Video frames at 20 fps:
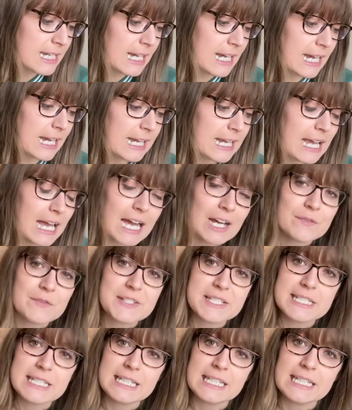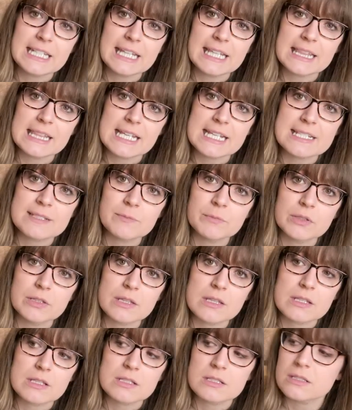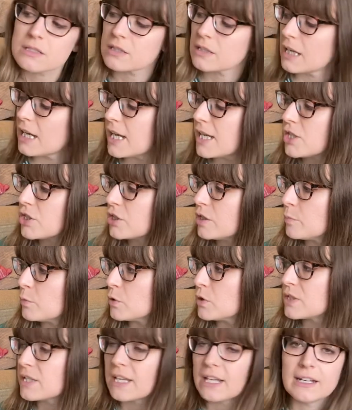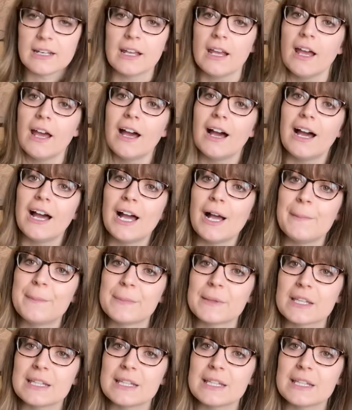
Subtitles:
I have seen in this month's, I should have brought it in,